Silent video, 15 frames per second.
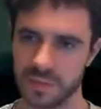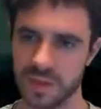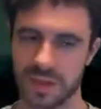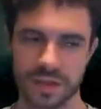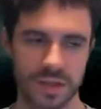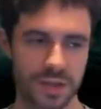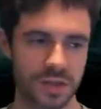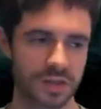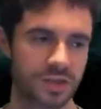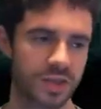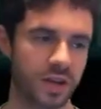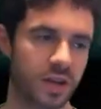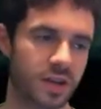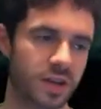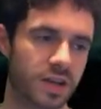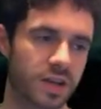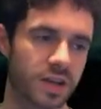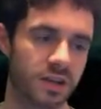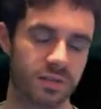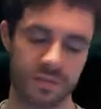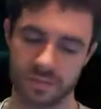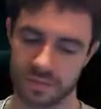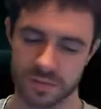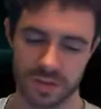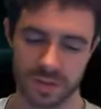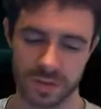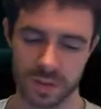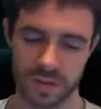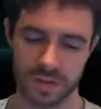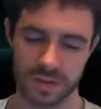She just said I can leave,
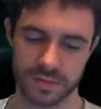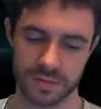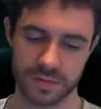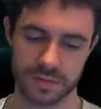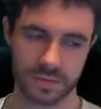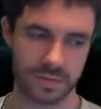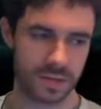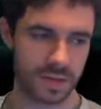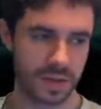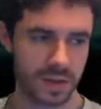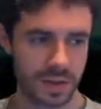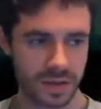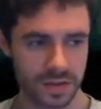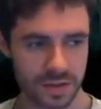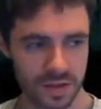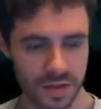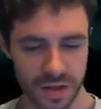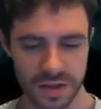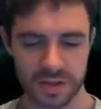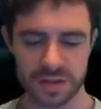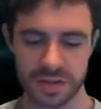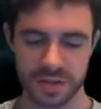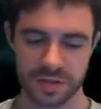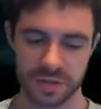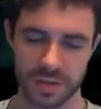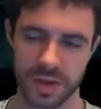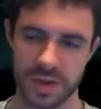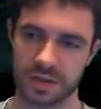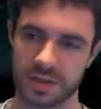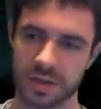so I'll leave. It's a nice thing to
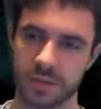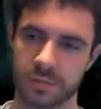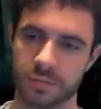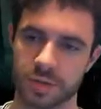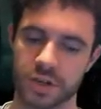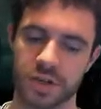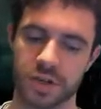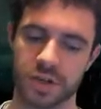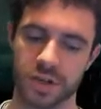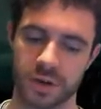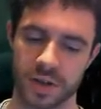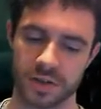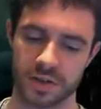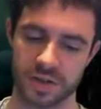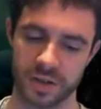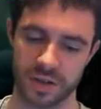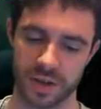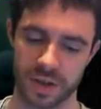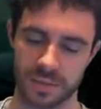ask. I appreciate her asking that.